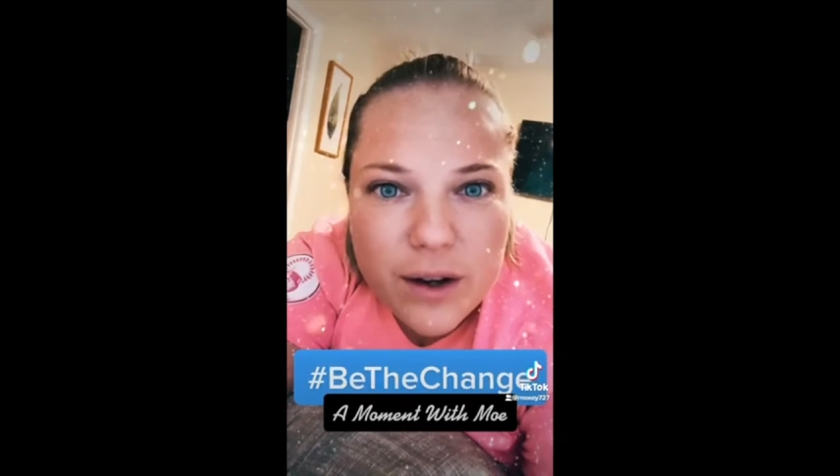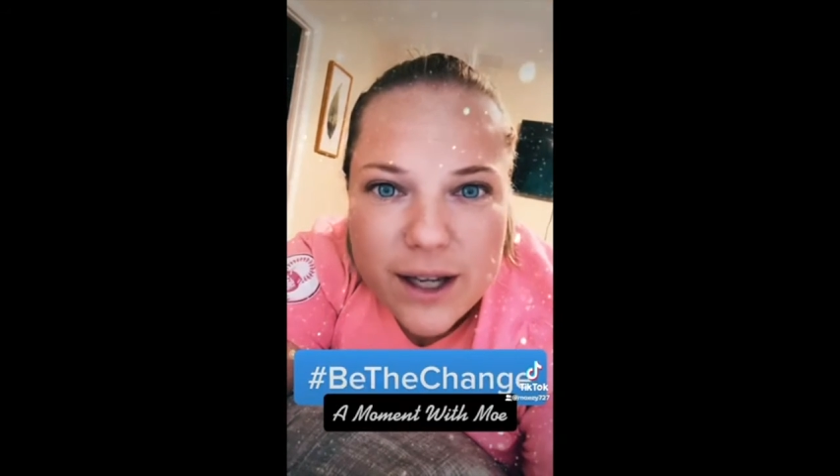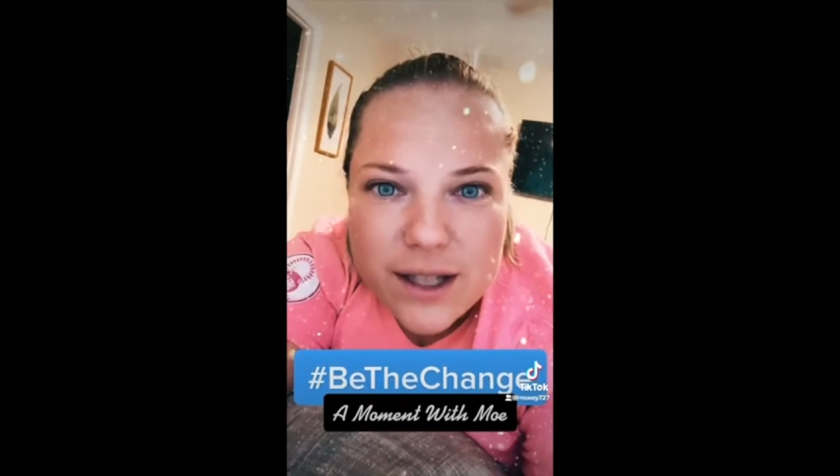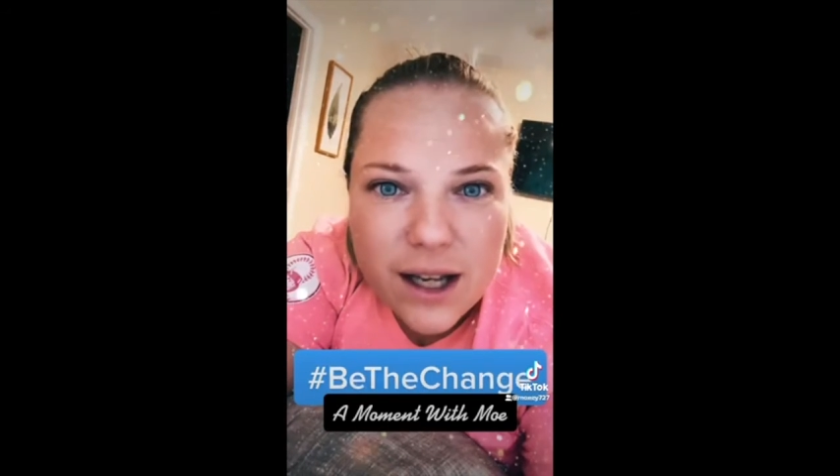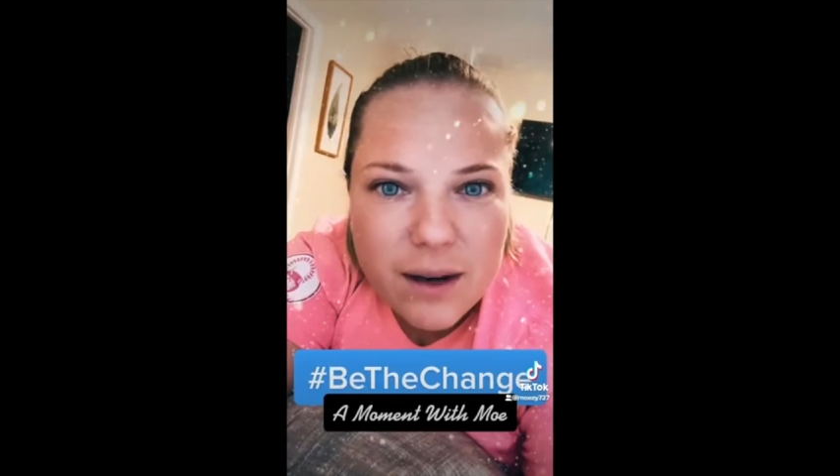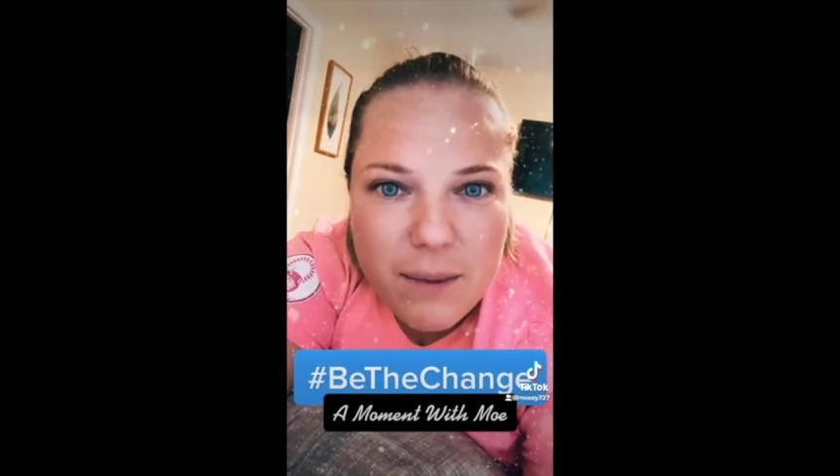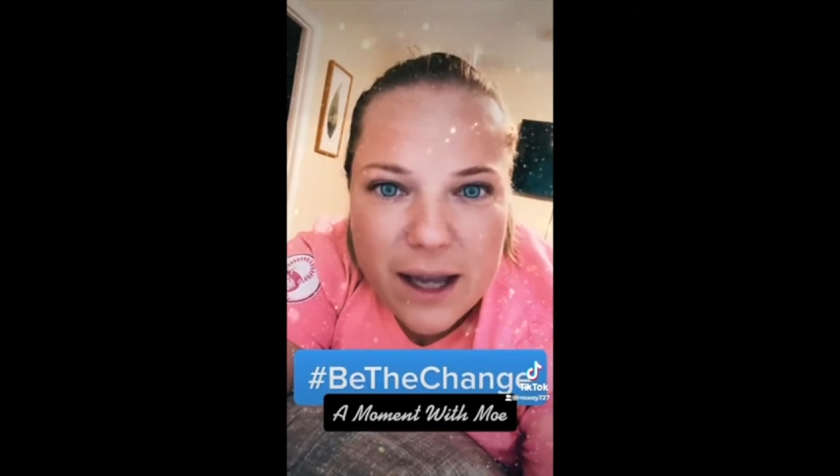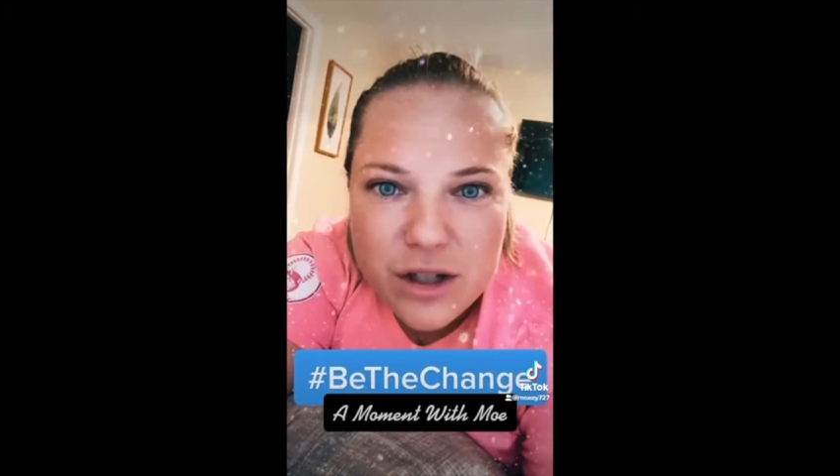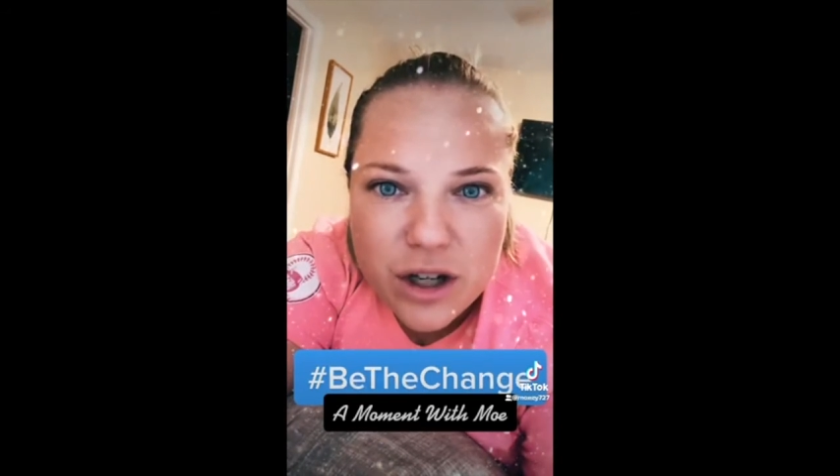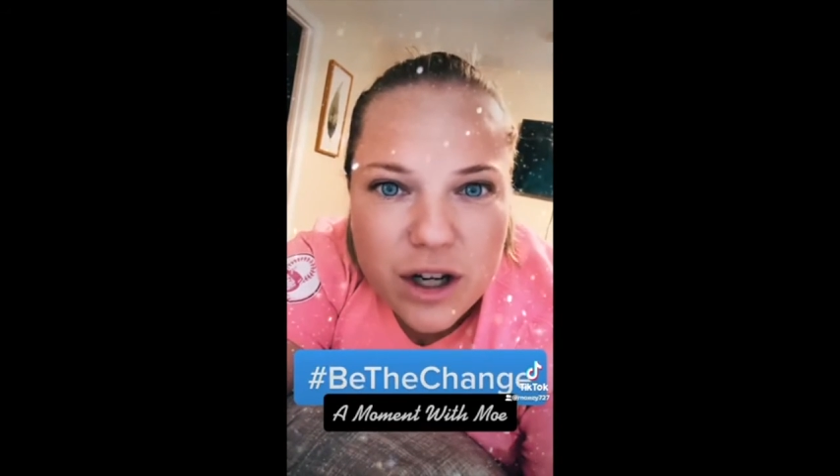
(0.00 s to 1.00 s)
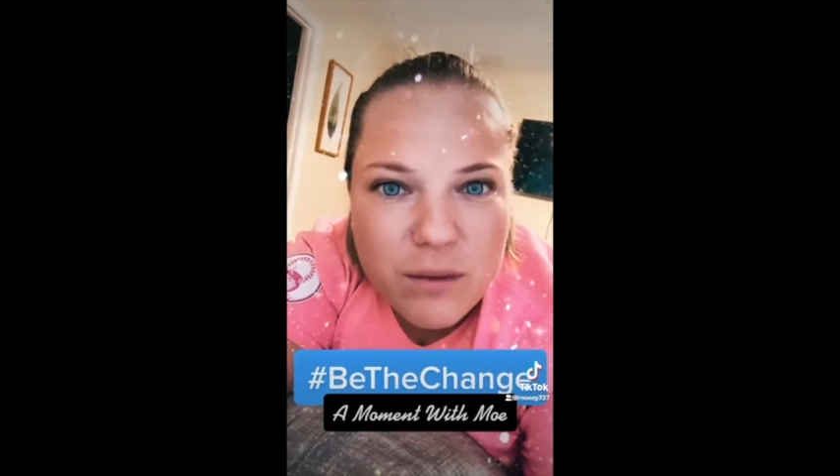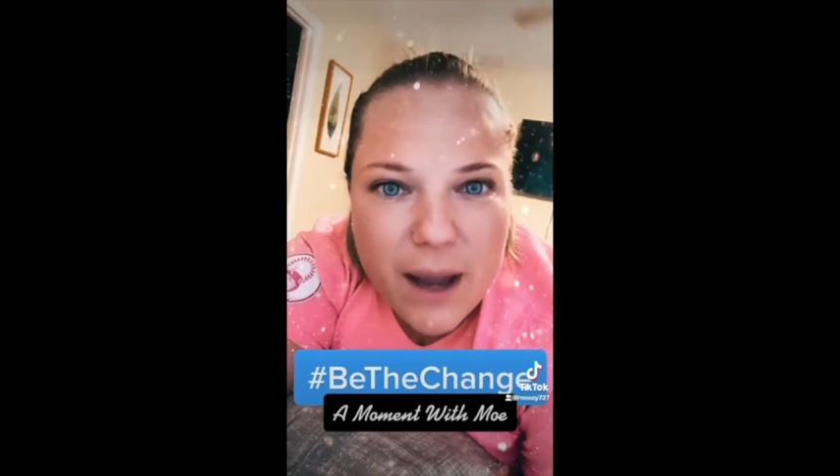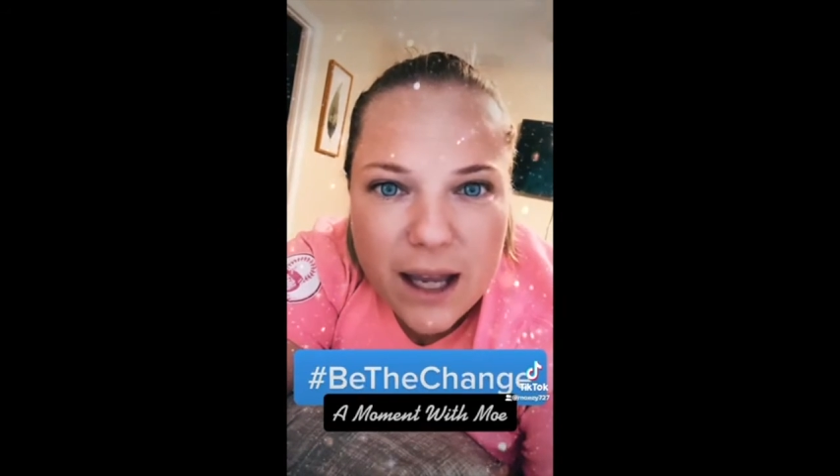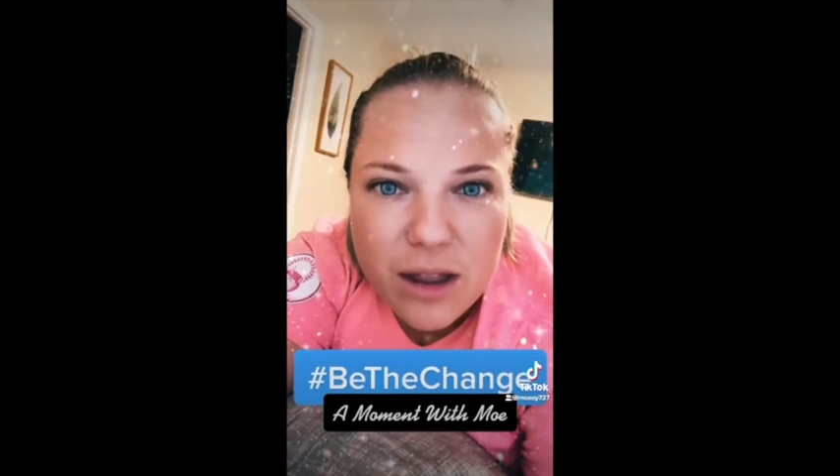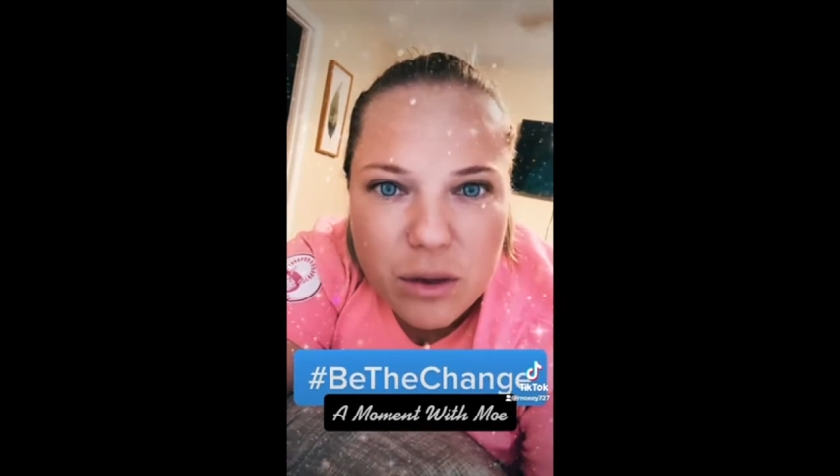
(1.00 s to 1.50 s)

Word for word: He's going to make sure you make it